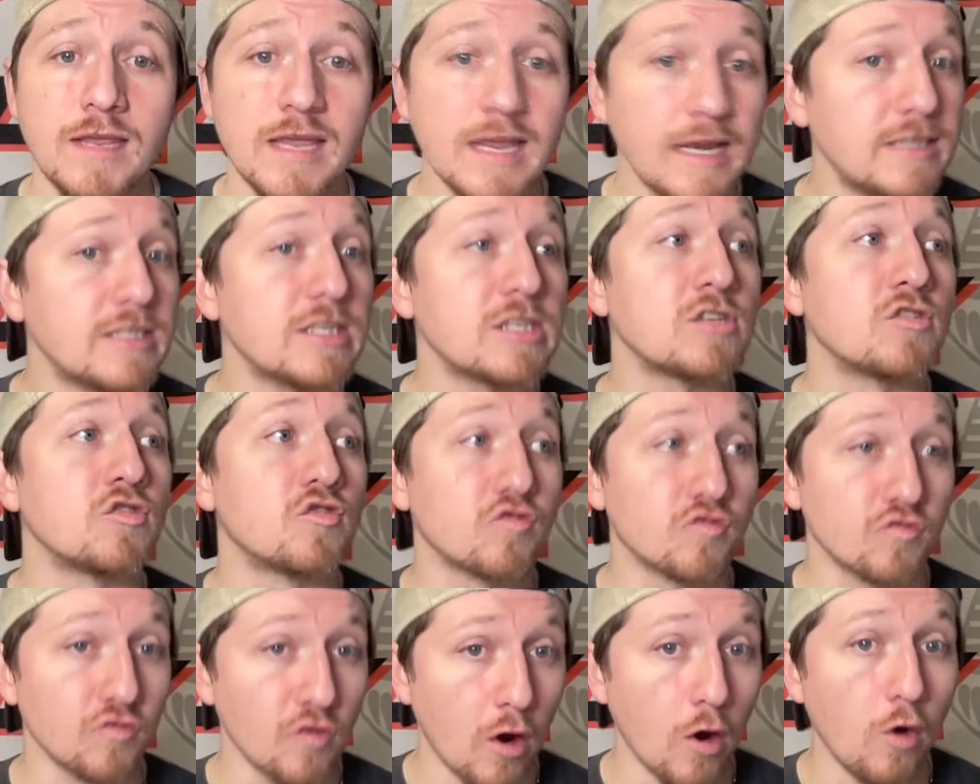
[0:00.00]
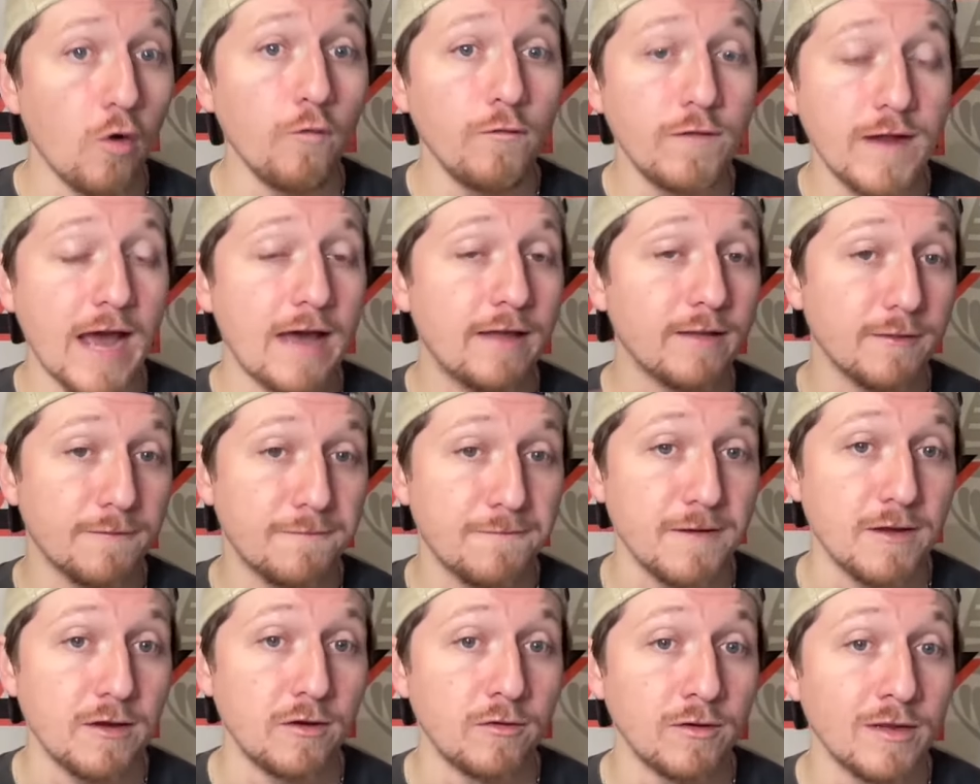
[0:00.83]
He just drove down the
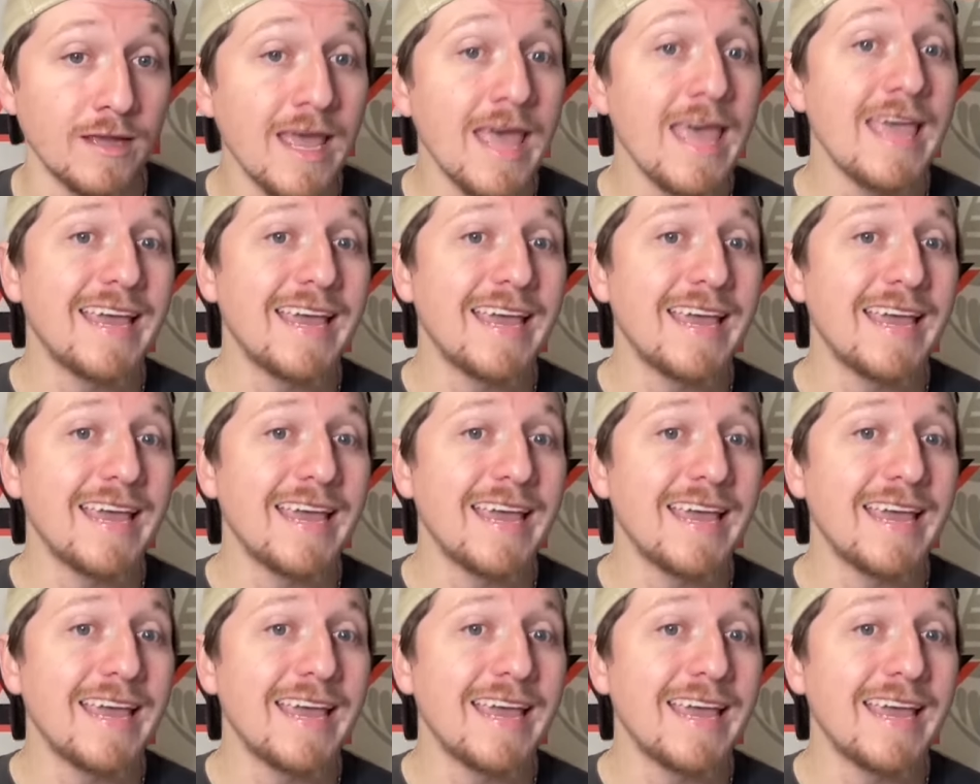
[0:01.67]
field,